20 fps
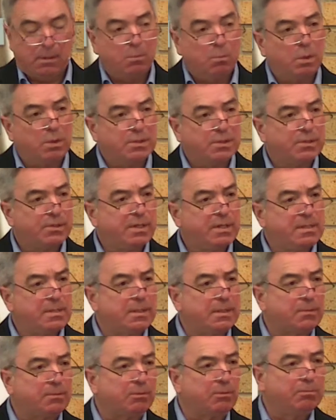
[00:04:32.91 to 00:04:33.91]
Once
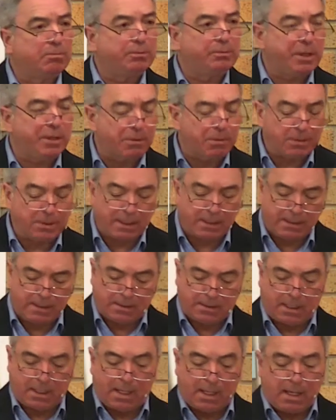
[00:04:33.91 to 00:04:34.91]
Jesus rebuked
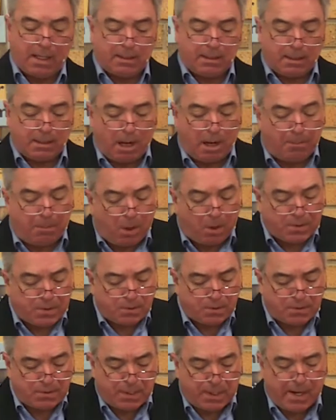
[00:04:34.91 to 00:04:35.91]
his
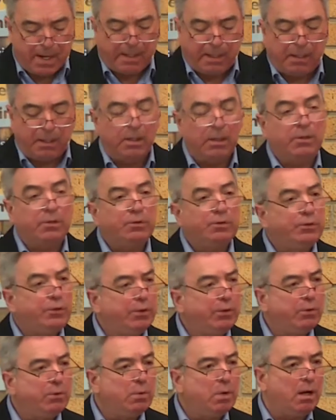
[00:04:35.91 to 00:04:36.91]
apostles, saying,
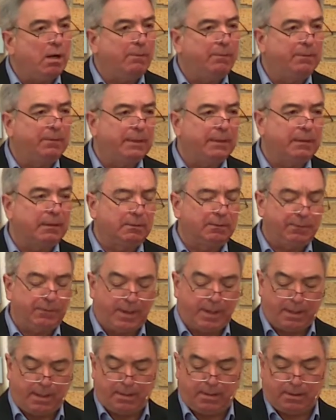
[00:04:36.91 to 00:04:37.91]
you of little
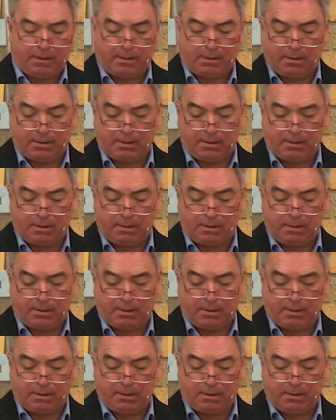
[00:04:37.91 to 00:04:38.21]
faith.